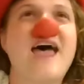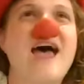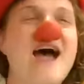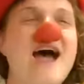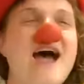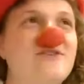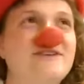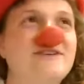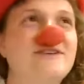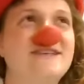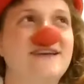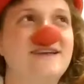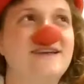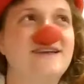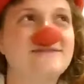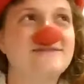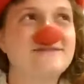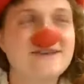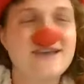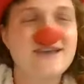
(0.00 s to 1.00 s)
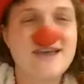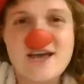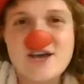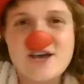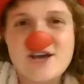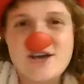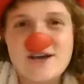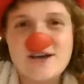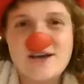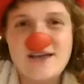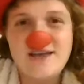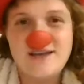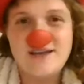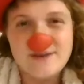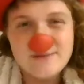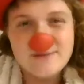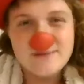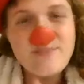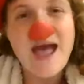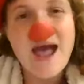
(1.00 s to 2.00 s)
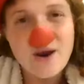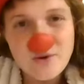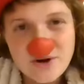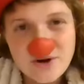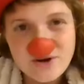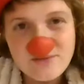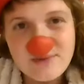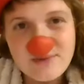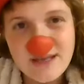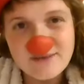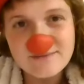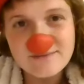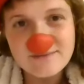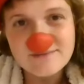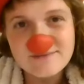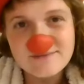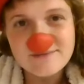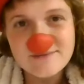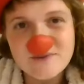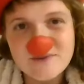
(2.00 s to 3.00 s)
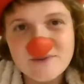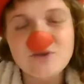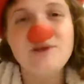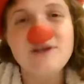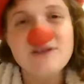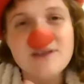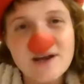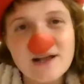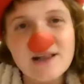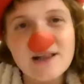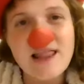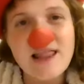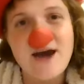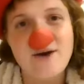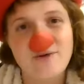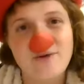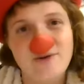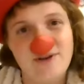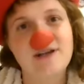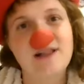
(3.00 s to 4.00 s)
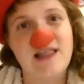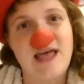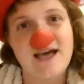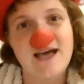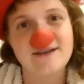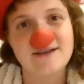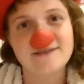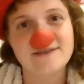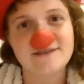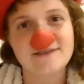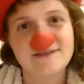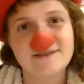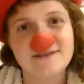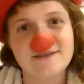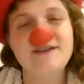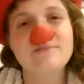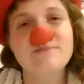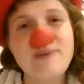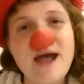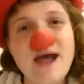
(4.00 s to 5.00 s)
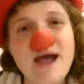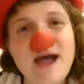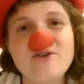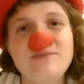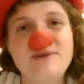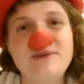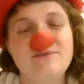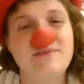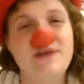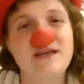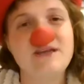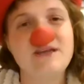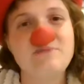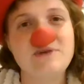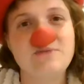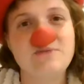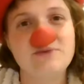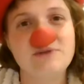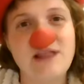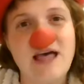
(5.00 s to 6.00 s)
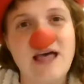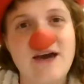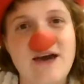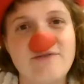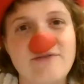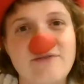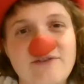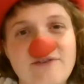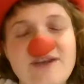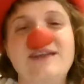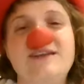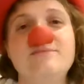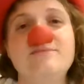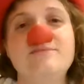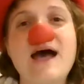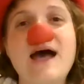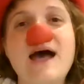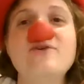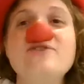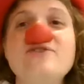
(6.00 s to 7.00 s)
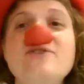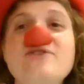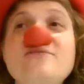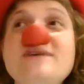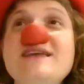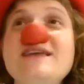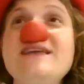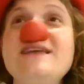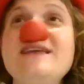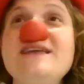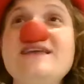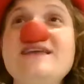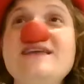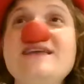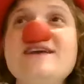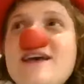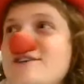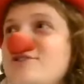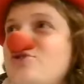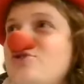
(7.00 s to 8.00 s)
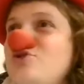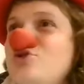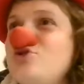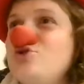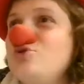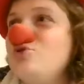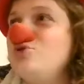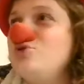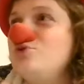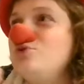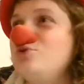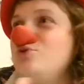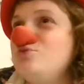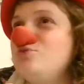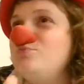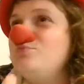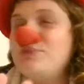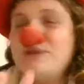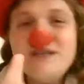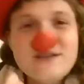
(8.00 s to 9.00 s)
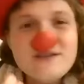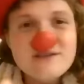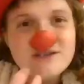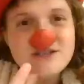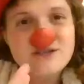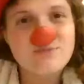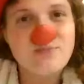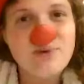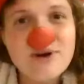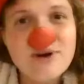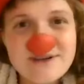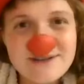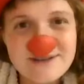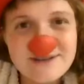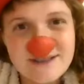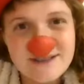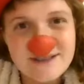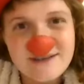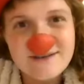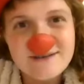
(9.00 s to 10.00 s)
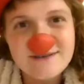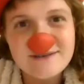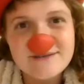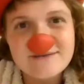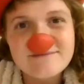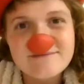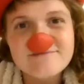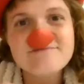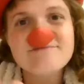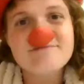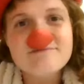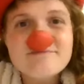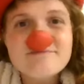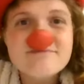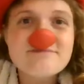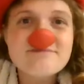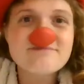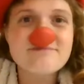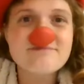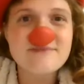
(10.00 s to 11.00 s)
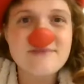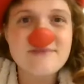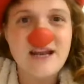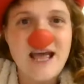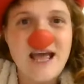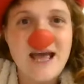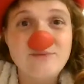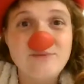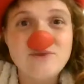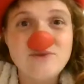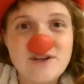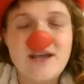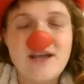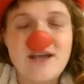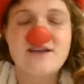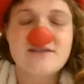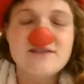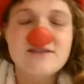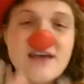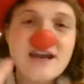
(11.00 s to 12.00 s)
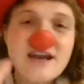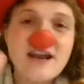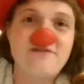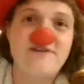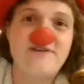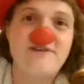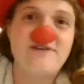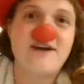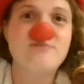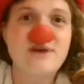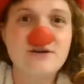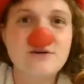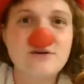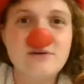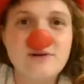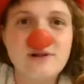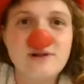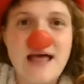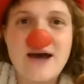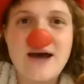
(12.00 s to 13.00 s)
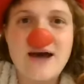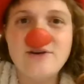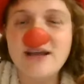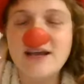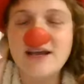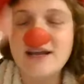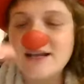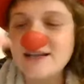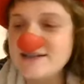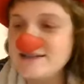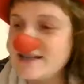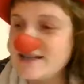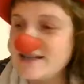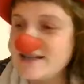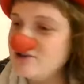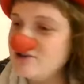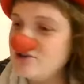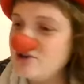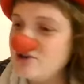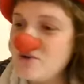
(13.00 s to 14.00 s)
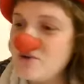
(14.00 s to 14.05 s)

how do I say it? It empowered me to be the clown in class. It empowered me to make people laugh. It empowered me to be this person that I am today. And then I found medical clowning and I said, you